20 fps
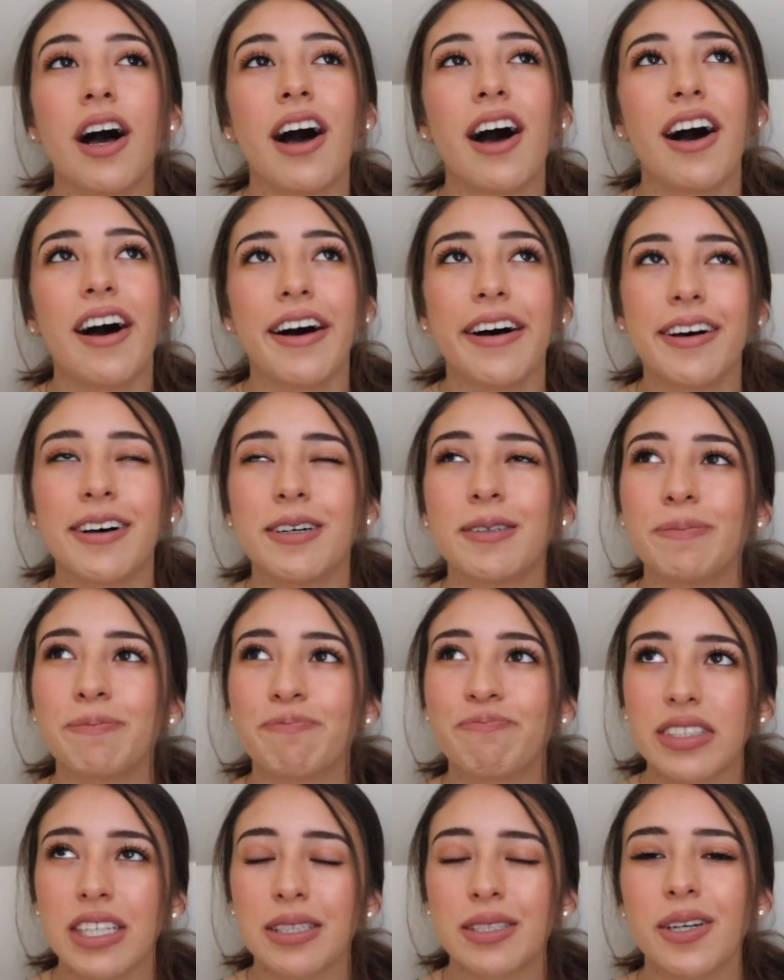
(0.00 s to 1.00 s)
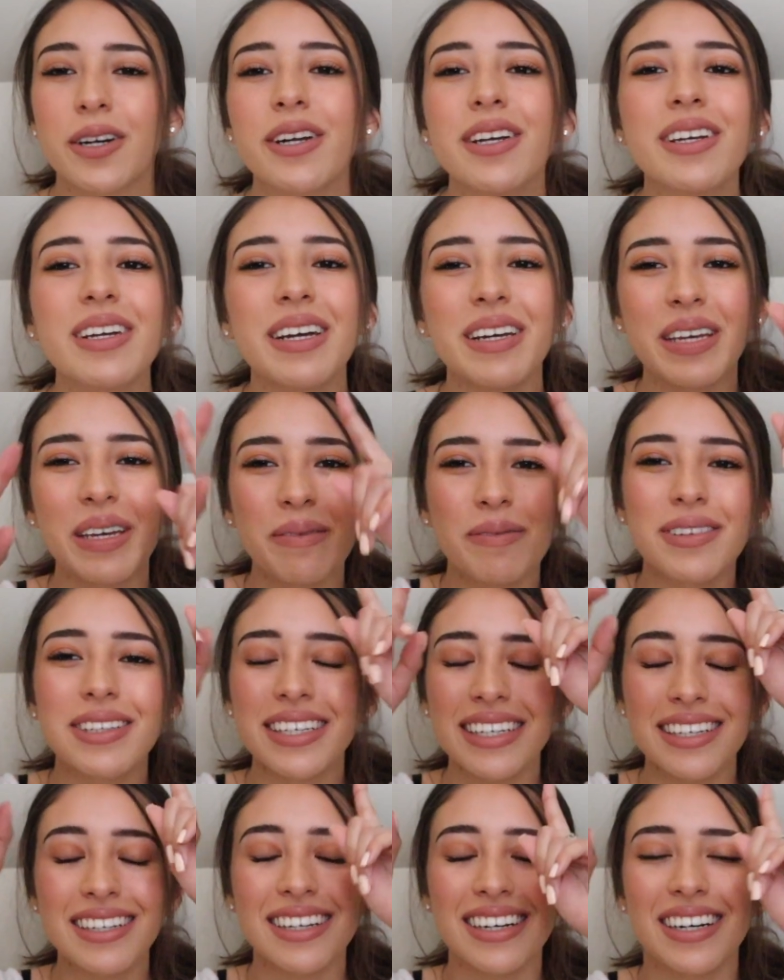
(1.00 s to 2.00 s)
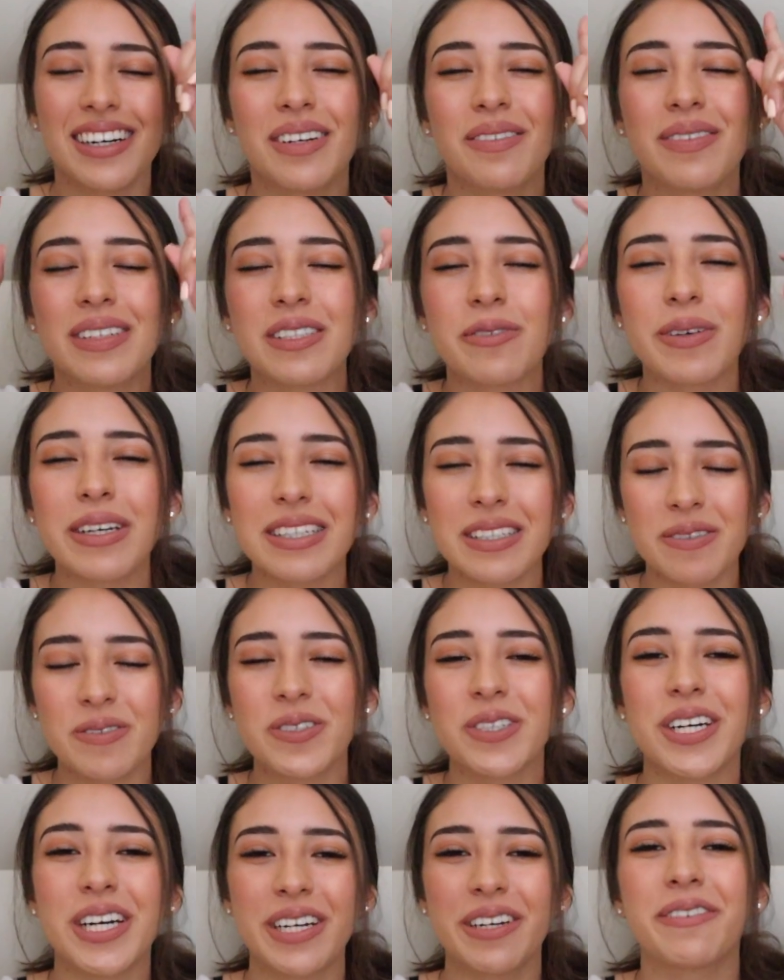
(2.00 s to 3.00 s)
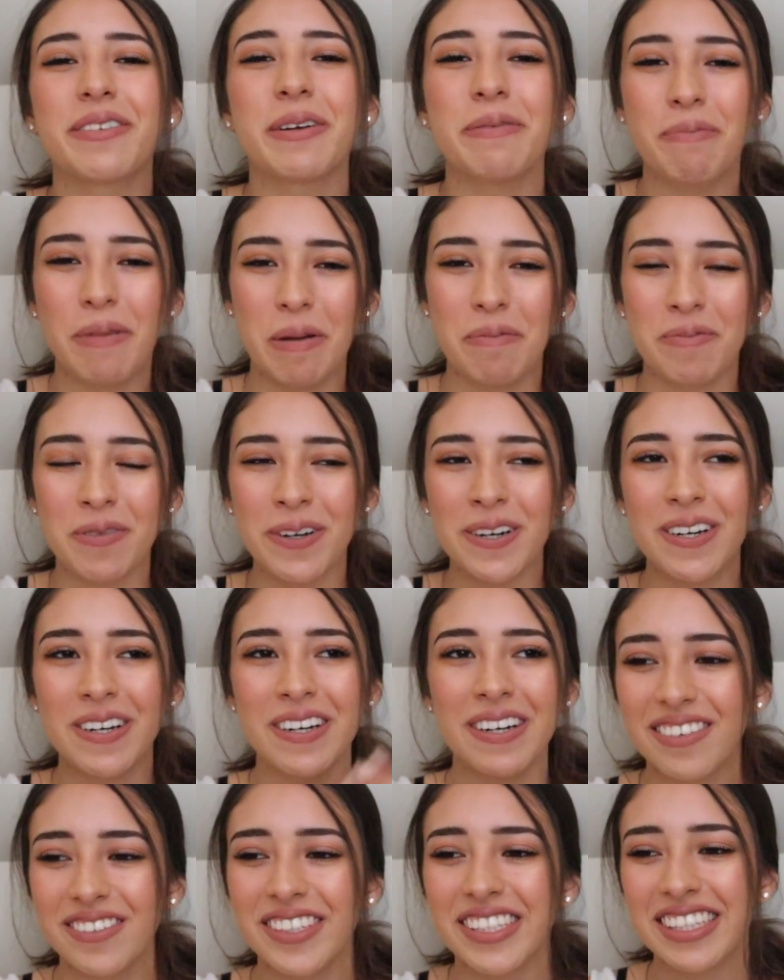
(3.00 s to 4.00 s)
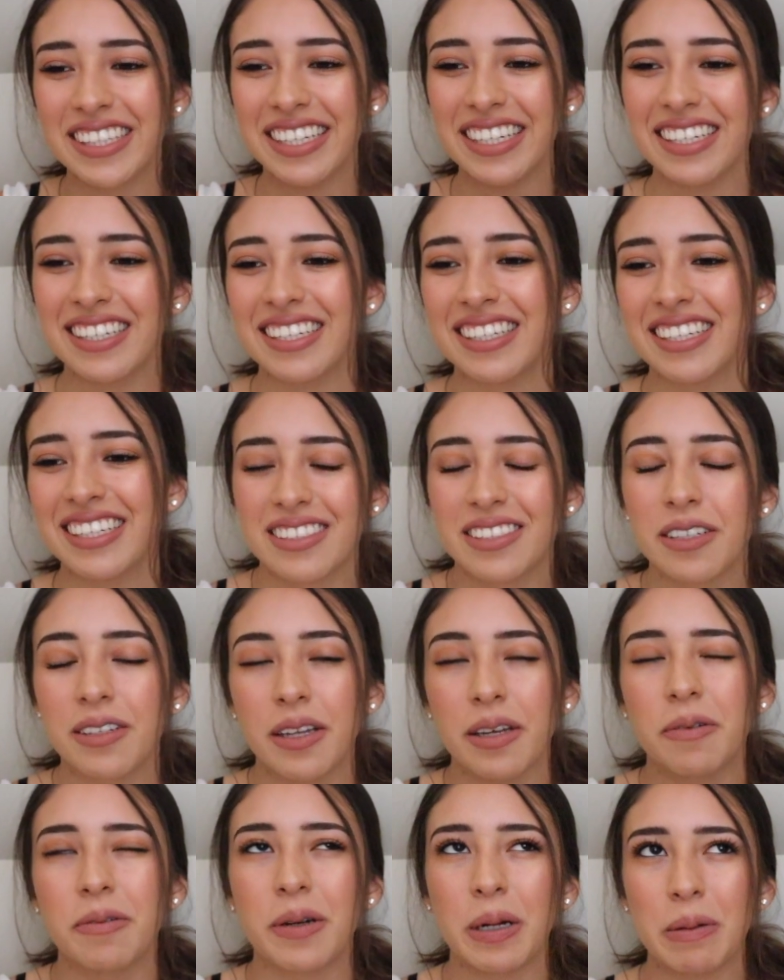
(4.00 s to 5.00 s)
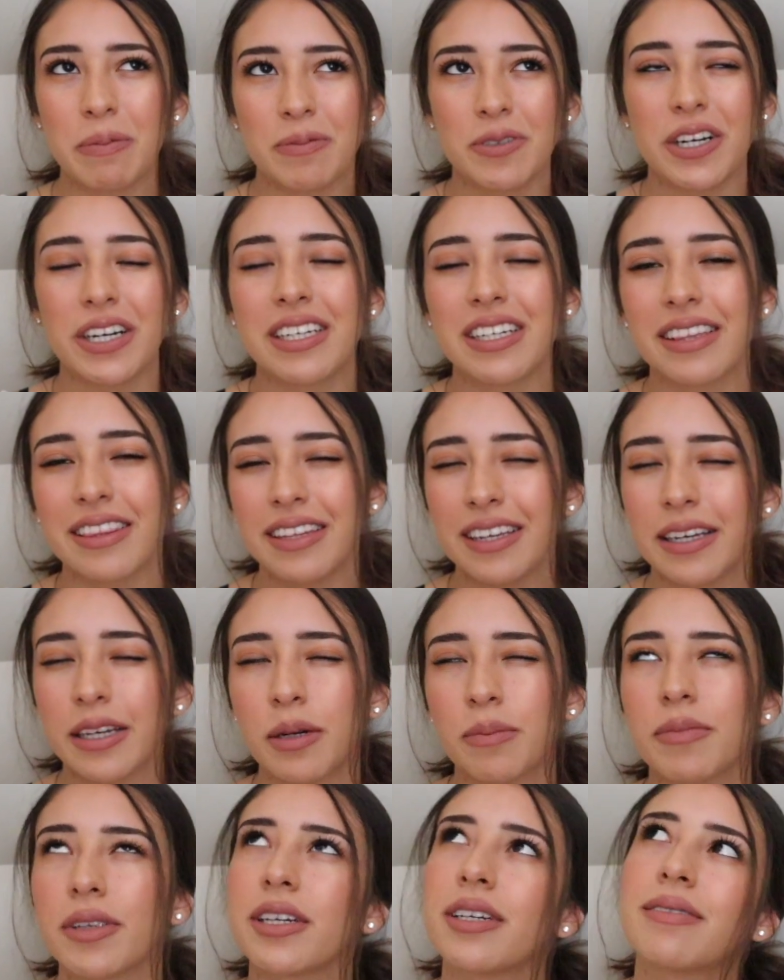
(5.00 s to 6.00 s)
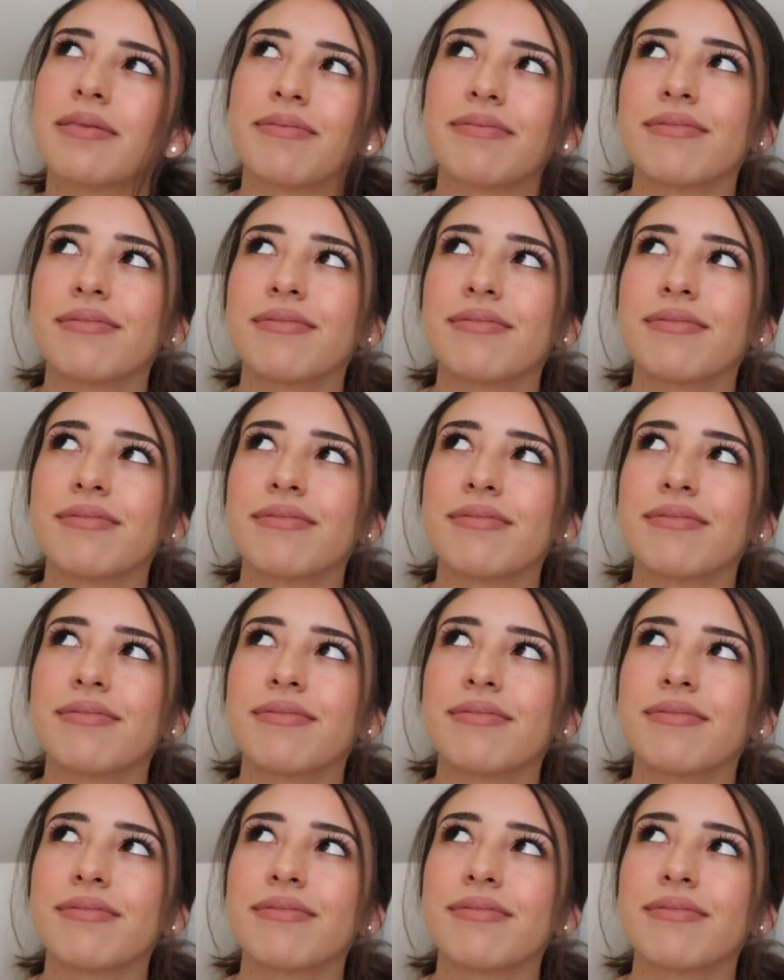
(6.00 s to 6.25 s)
Sorry, I keep looking up. It's because I'm trying to remember everything. So like when I'm trying to think, I'm like,